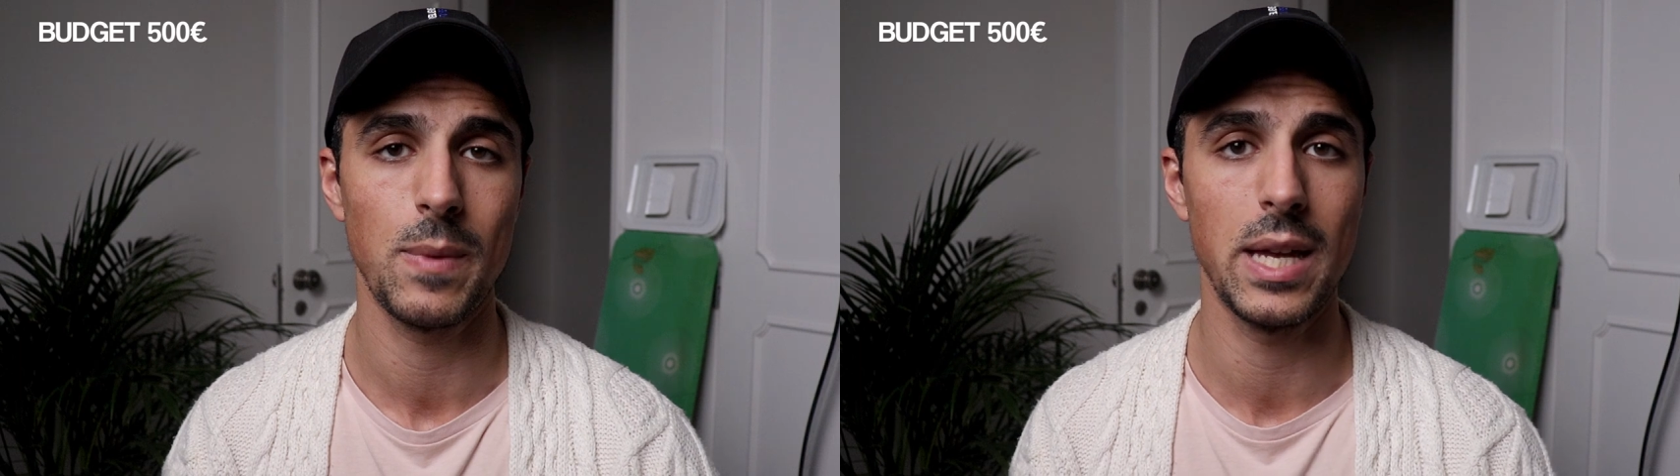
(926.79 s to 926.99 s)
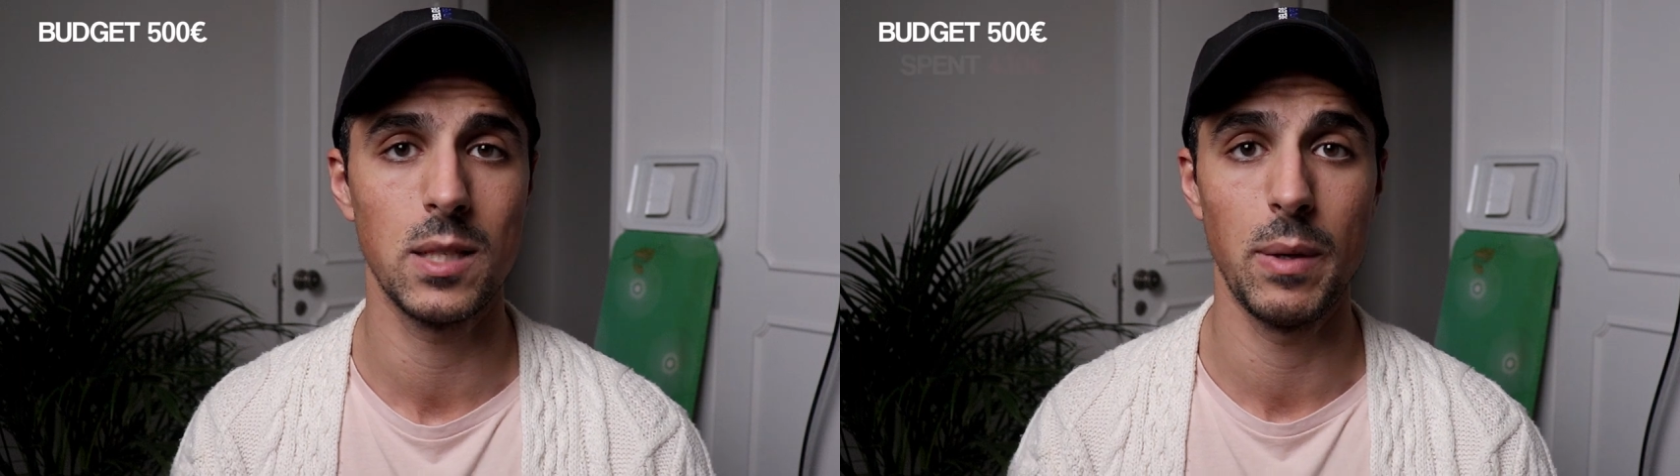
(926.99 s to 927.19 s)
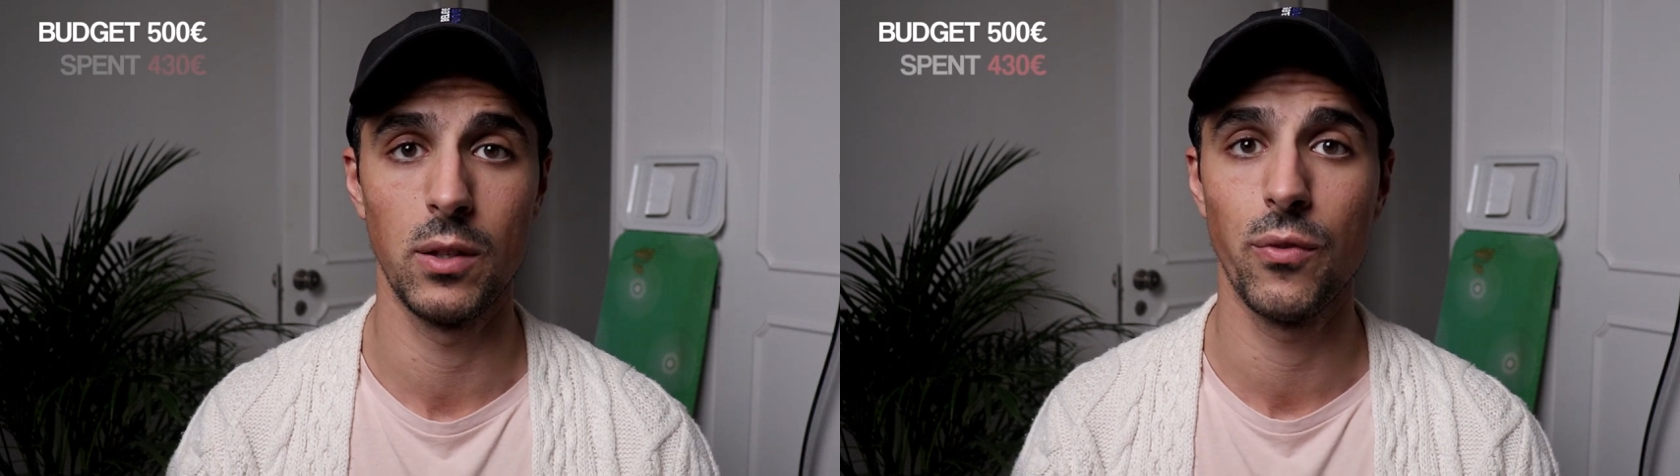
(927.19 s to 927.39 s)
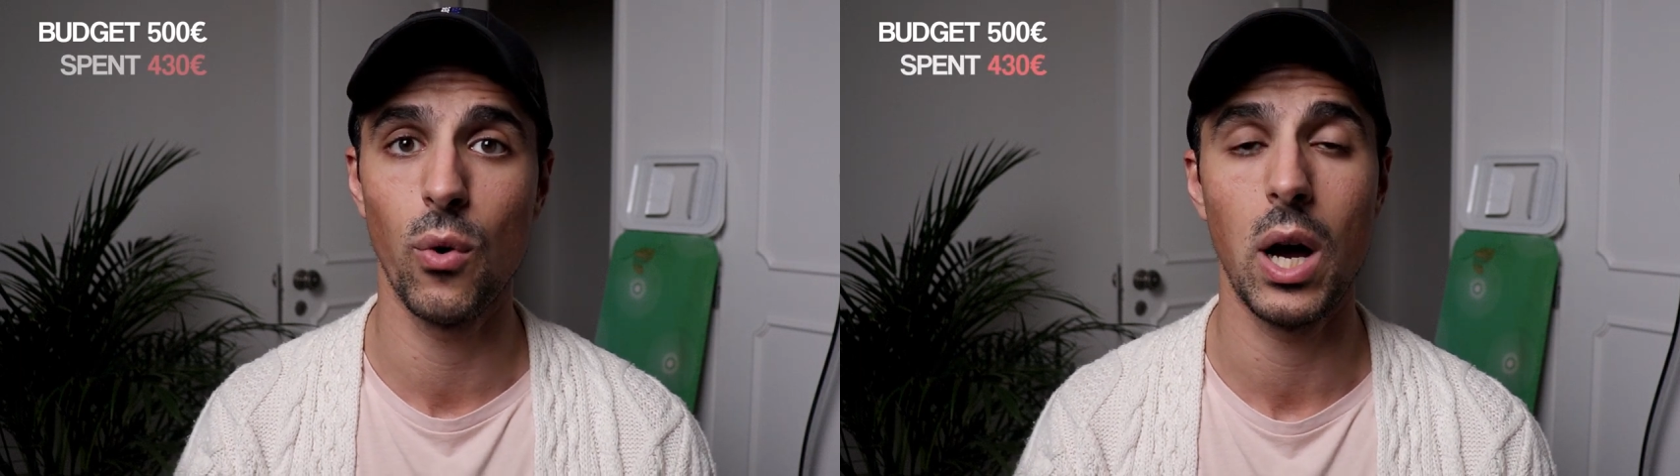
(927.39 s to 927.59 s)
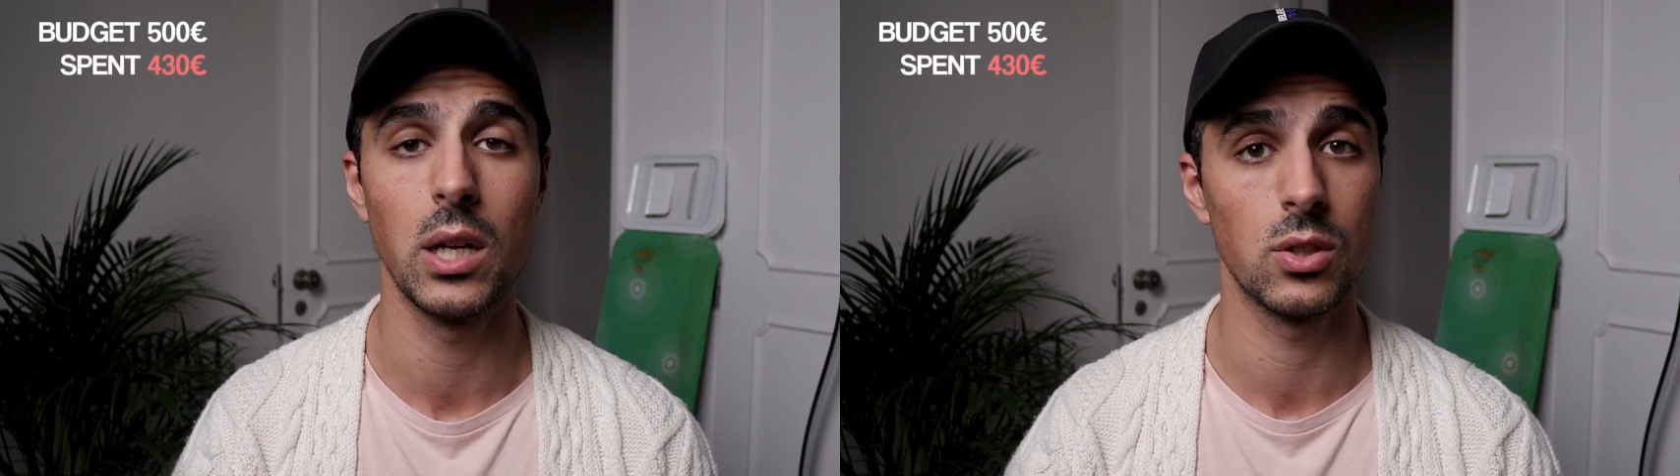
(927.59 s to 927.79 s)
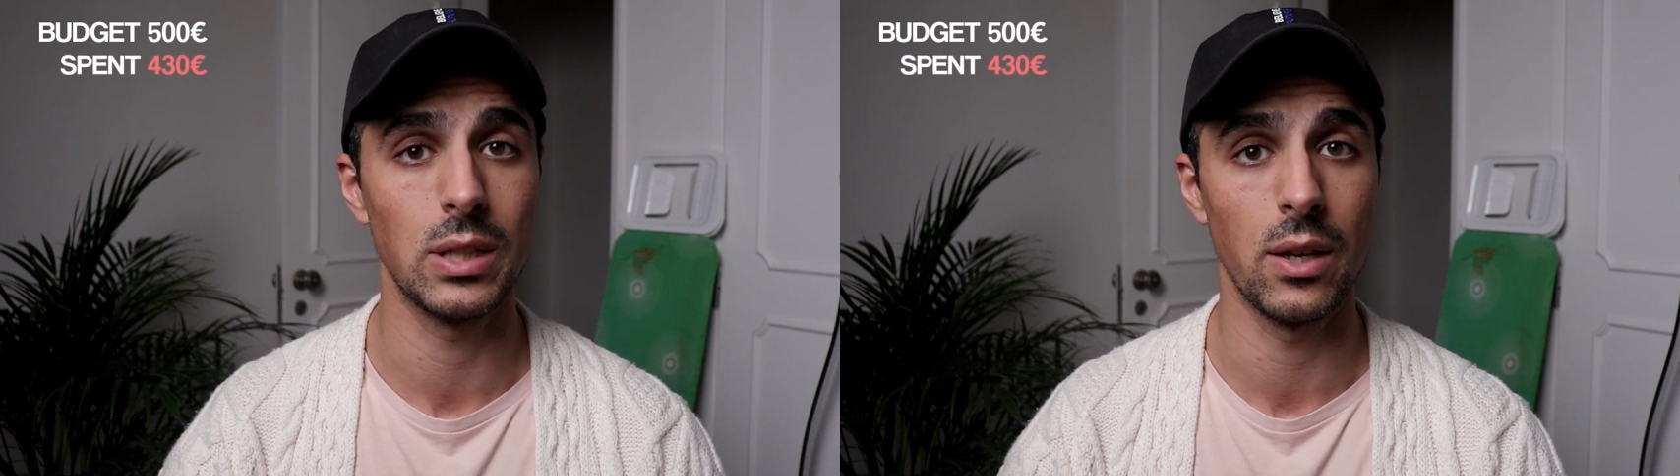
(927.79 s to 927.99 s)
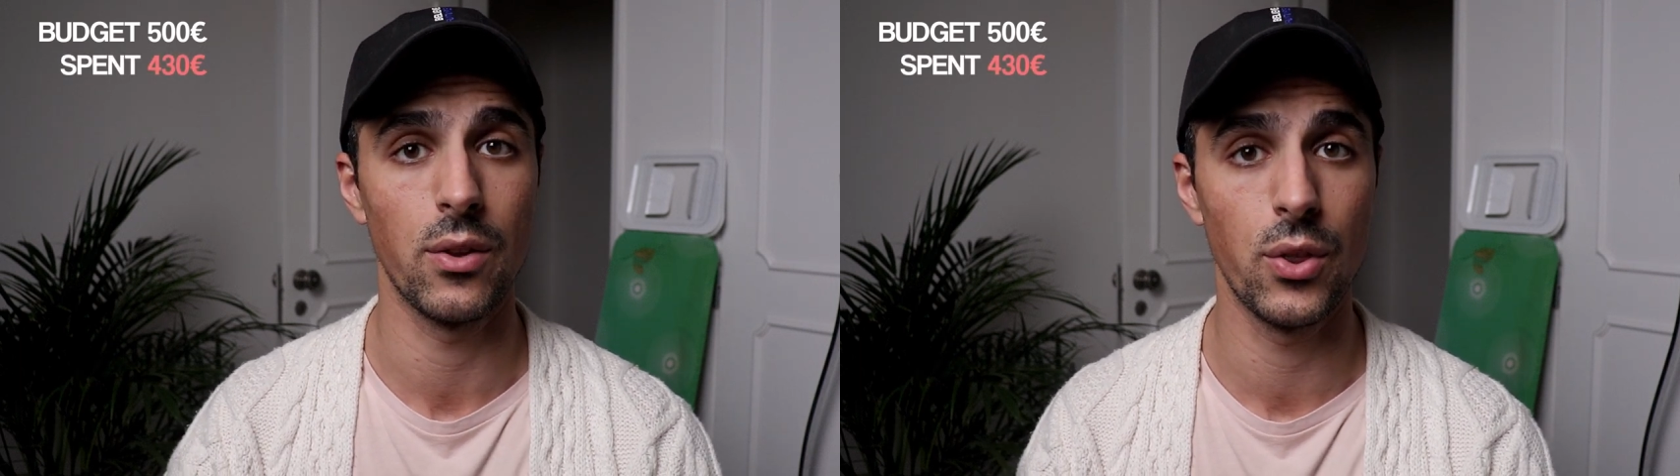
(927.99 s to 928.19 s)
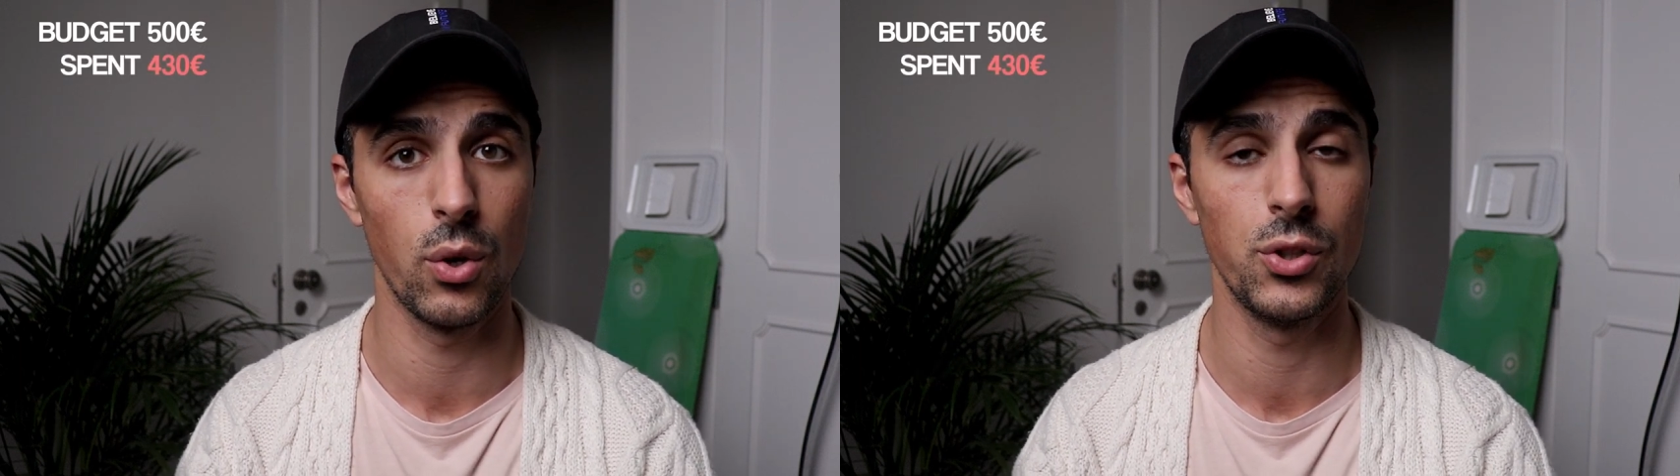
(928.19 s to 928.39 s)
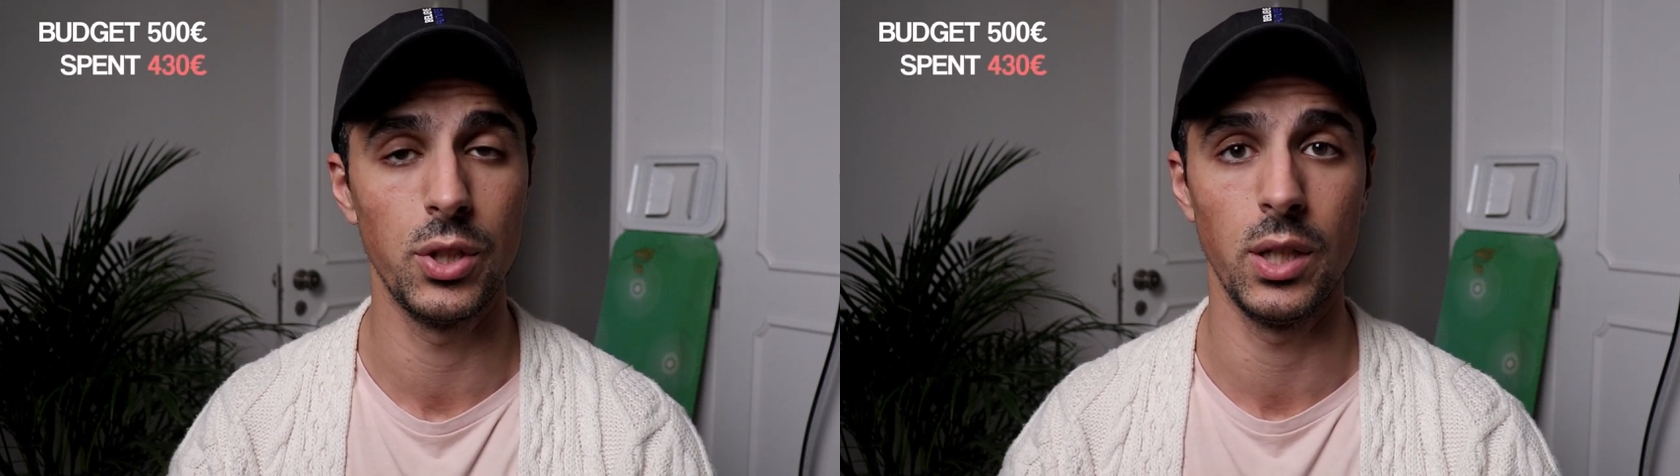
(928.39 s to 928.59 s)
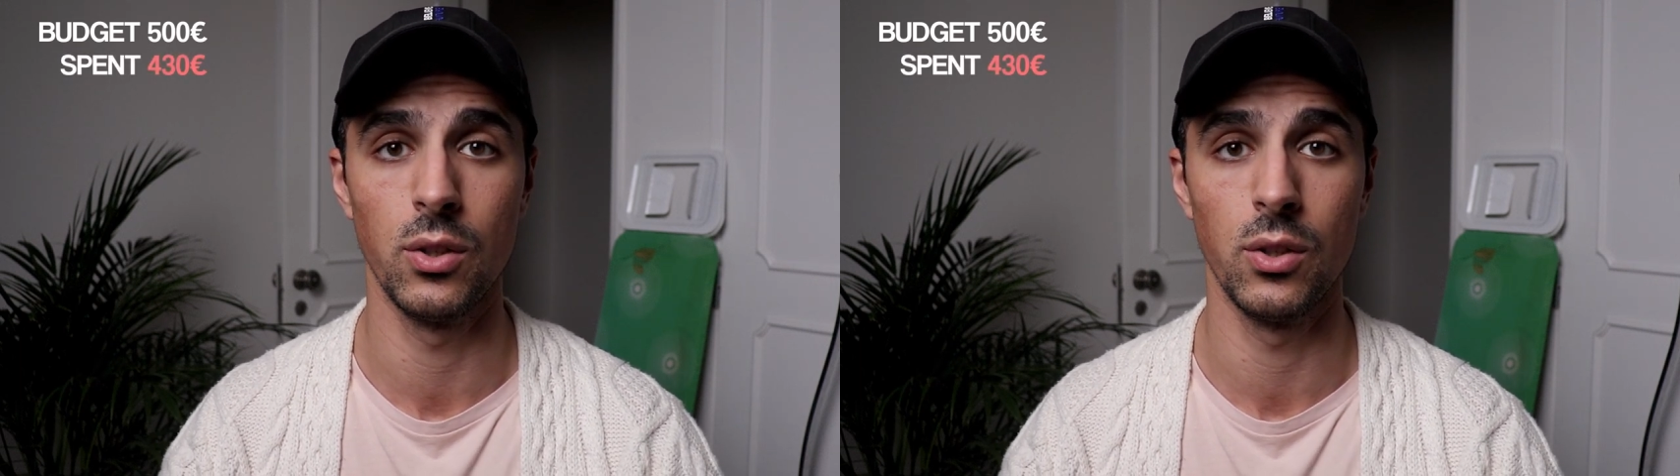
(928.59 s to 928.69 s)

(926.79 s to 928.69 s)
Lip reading: I spent 430